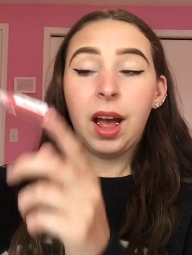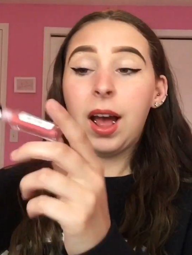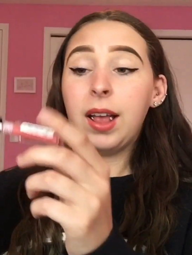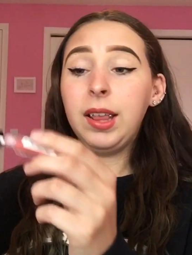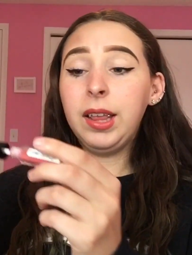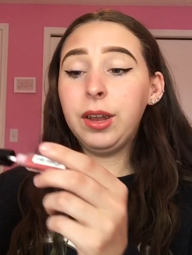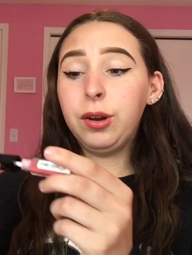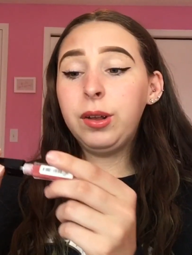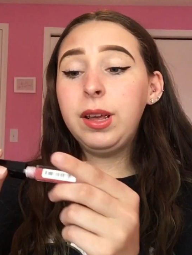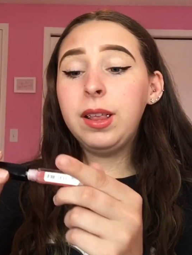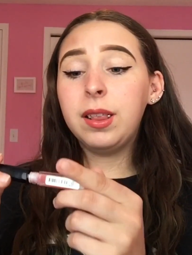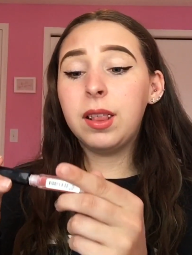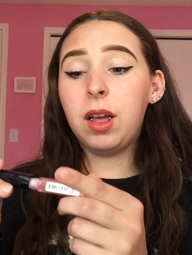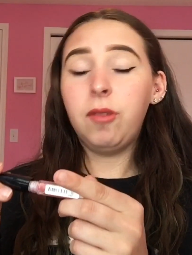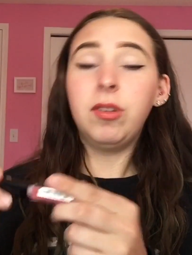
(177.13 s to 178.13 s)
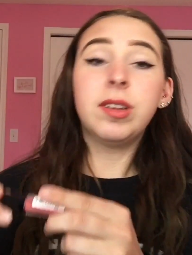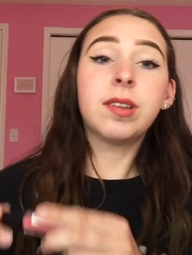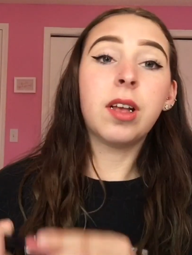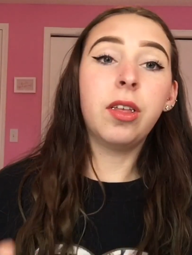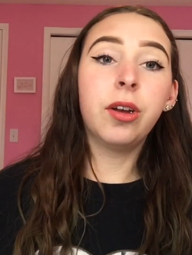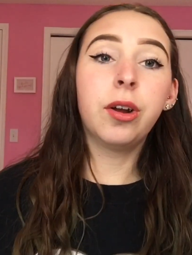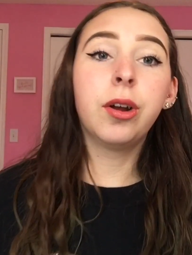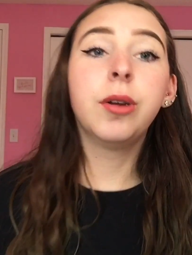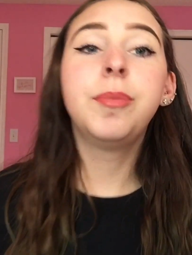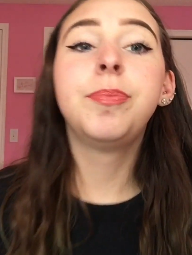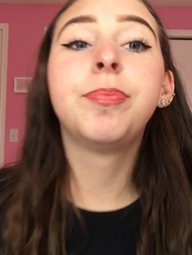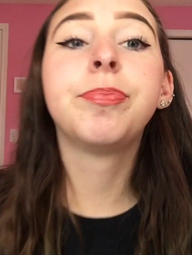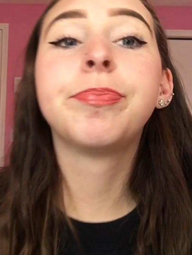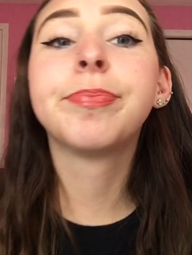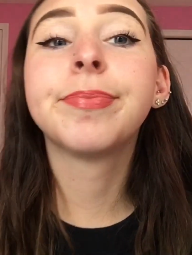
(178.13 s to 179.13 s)
I literally love this color.
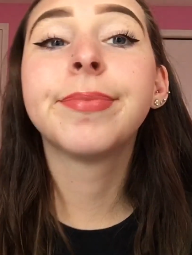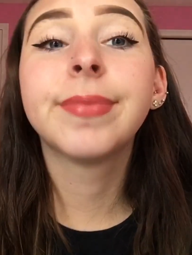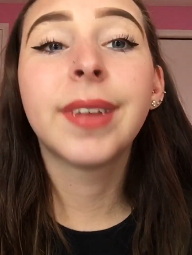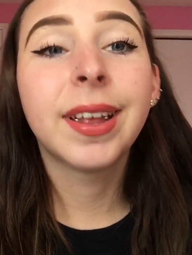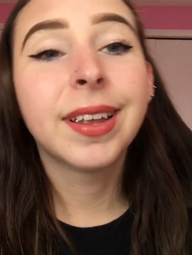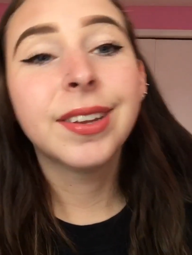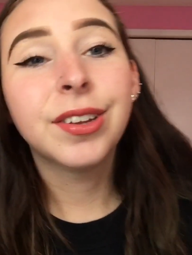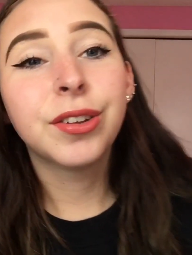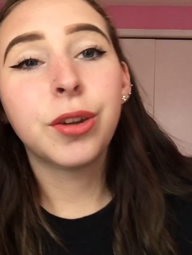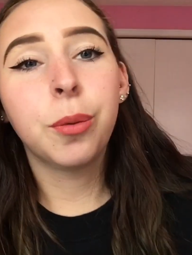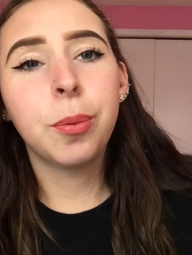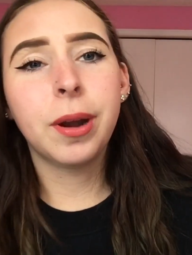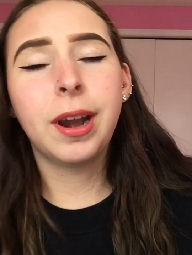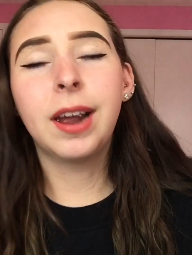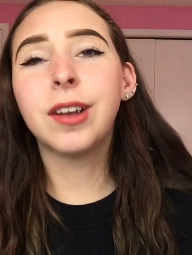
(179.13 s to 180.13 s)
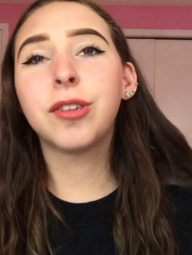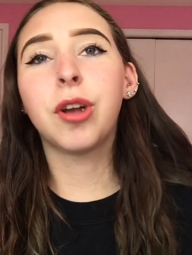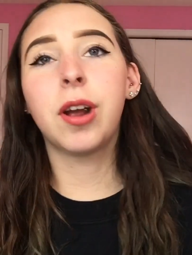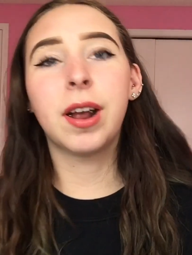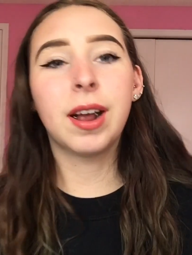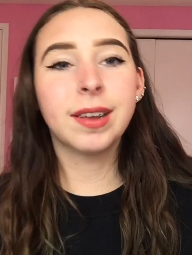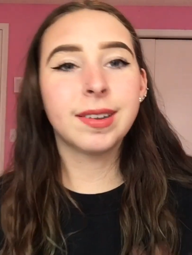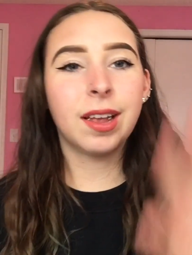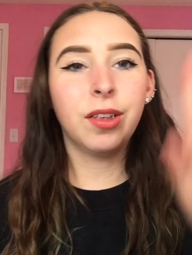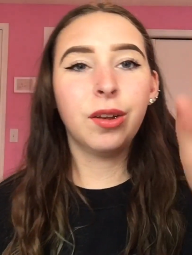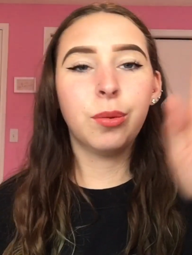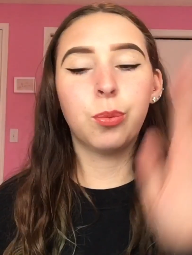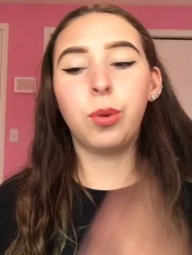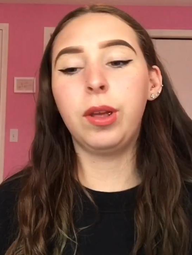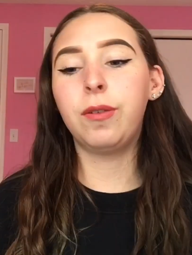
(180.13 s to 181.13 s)
This is so pretty. Sorry guys, I
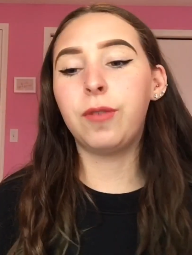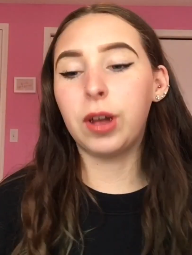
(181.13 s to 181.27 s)
look really